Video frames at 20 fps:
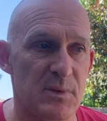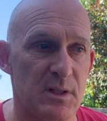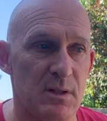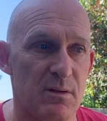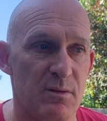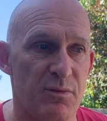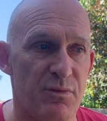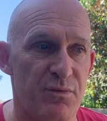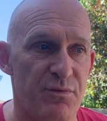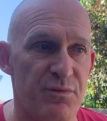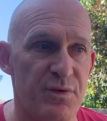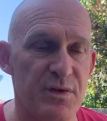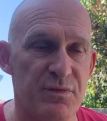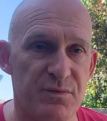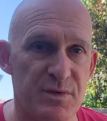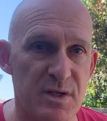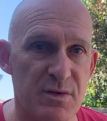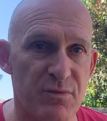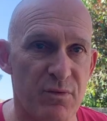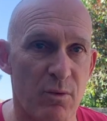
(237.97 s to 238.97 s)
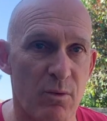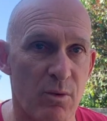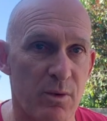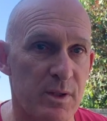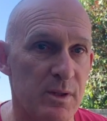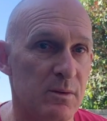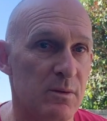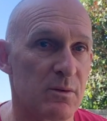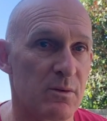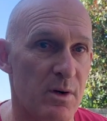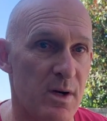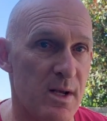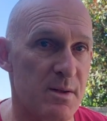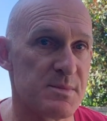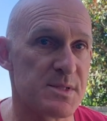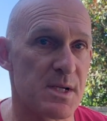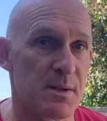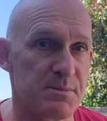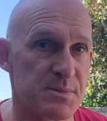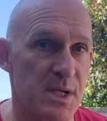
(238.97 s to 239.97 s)
54
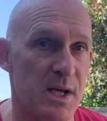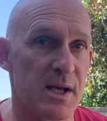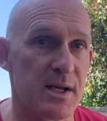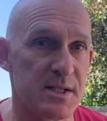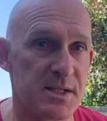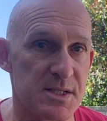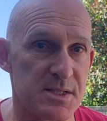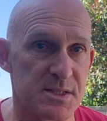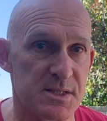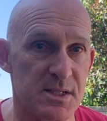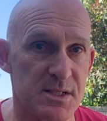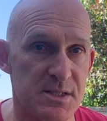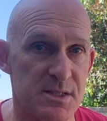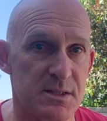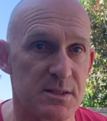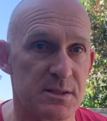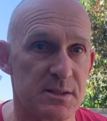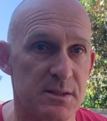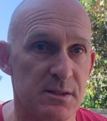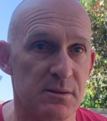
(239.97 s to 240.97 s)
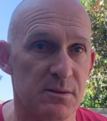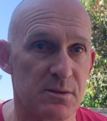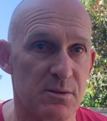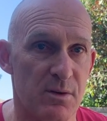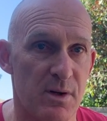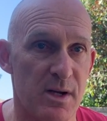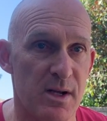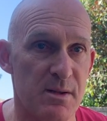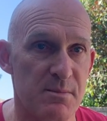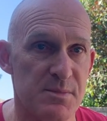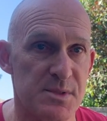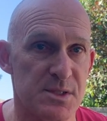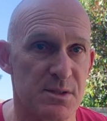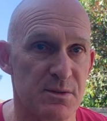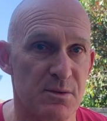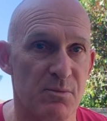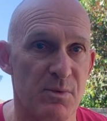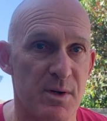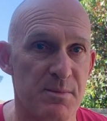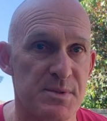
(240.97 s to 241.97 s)
kilograms up to 86 kilograms on
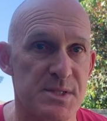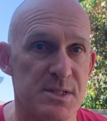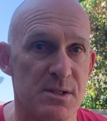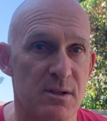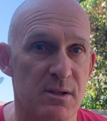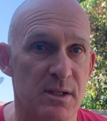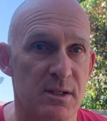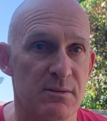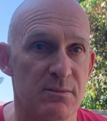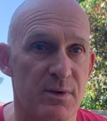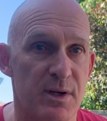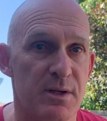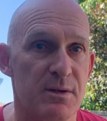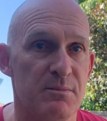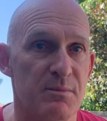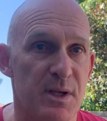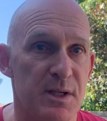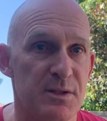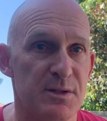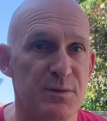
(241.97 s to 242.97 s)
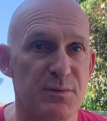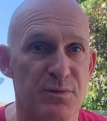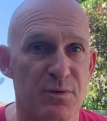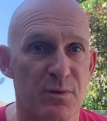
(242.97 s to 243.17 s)
the website, recommended for